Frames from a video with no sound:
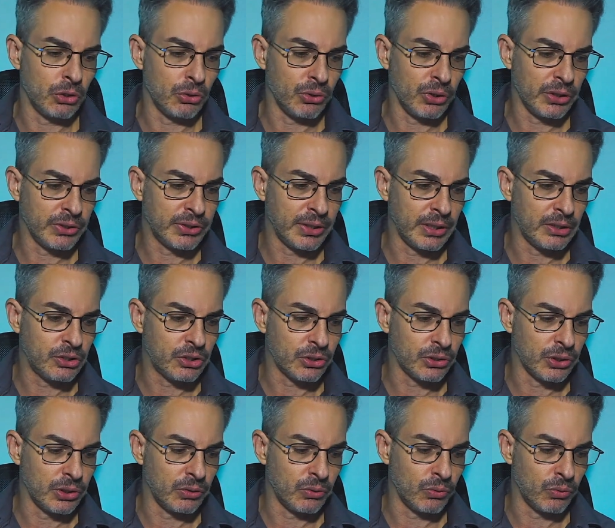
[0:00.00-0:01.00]

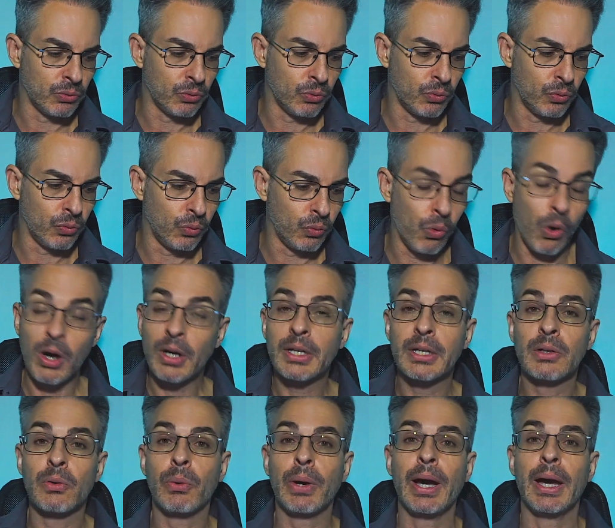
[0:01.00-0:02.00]
essentially
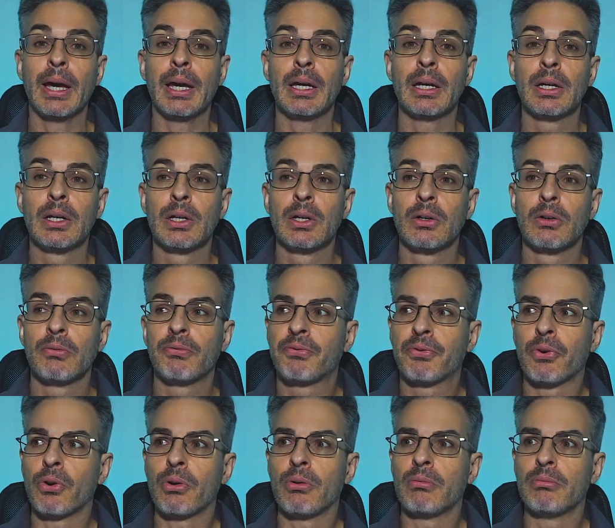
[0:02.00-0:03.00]
walking away
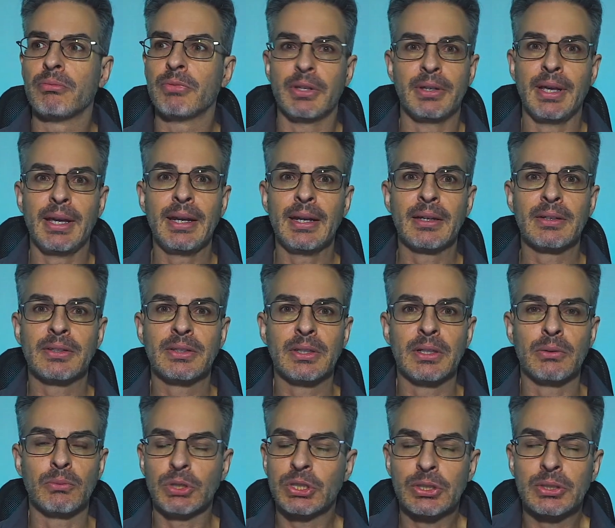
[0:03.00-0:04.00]
from the dating
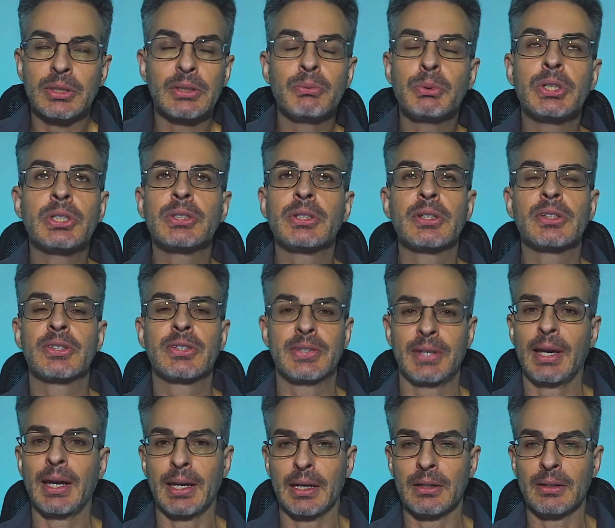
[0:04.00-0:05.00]
scene, which is
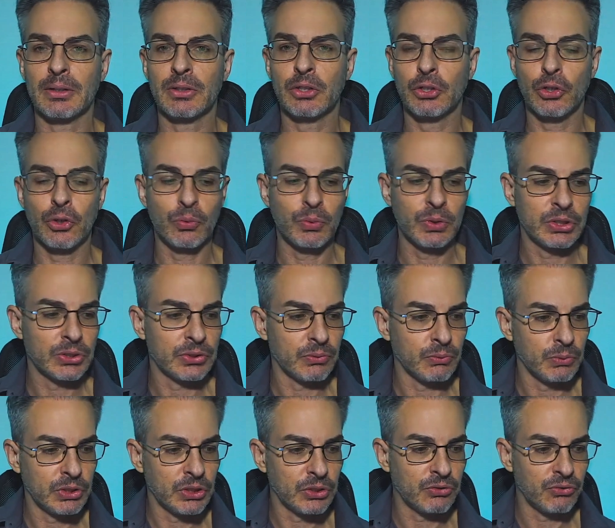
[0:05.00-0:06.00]
insane, which
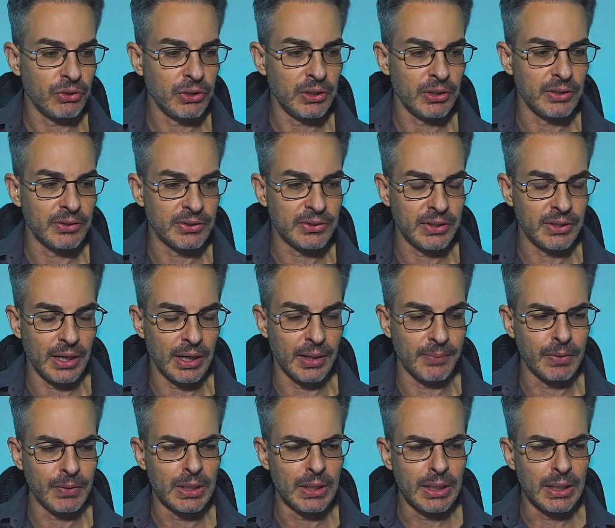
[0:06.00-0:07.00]
is really insane.
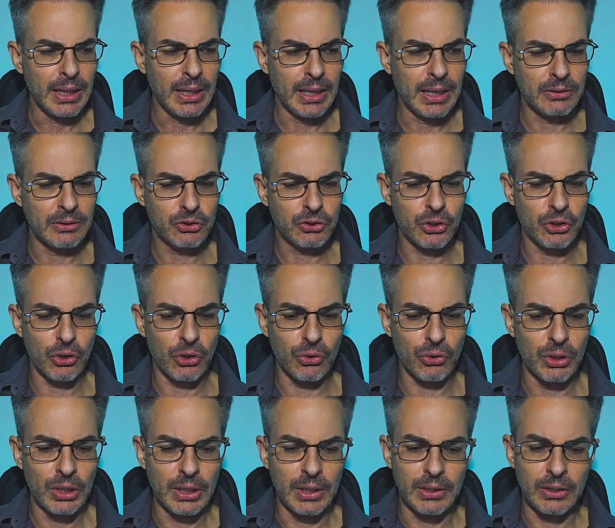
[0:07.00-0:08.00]
And
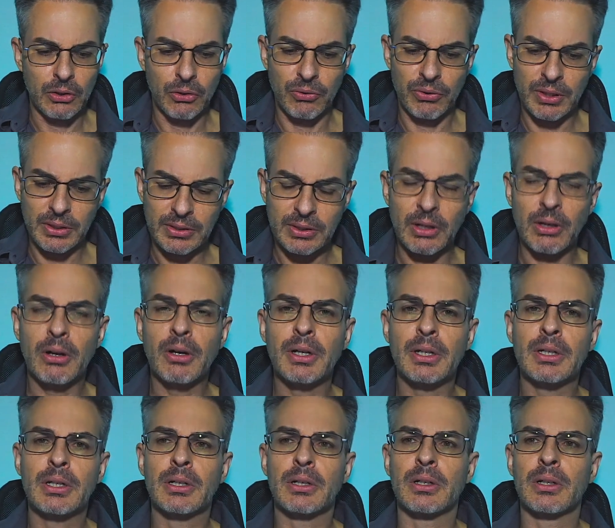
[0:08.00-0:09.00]
so, this
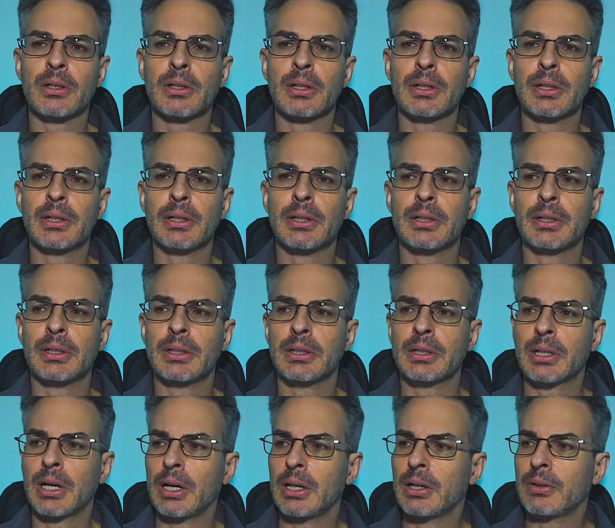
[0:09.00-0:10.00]
article
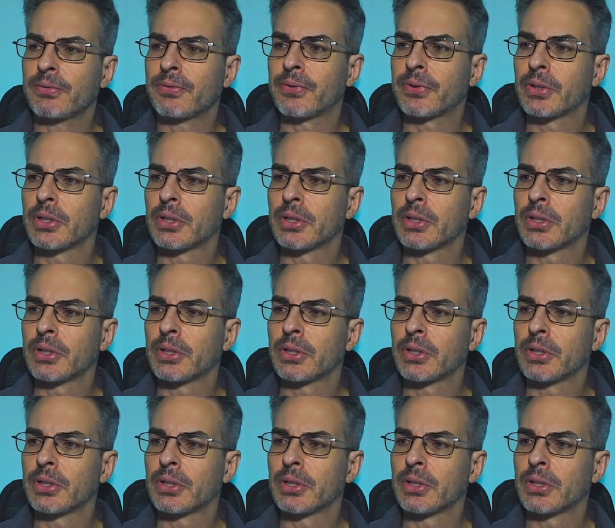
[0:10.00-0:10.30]
kind of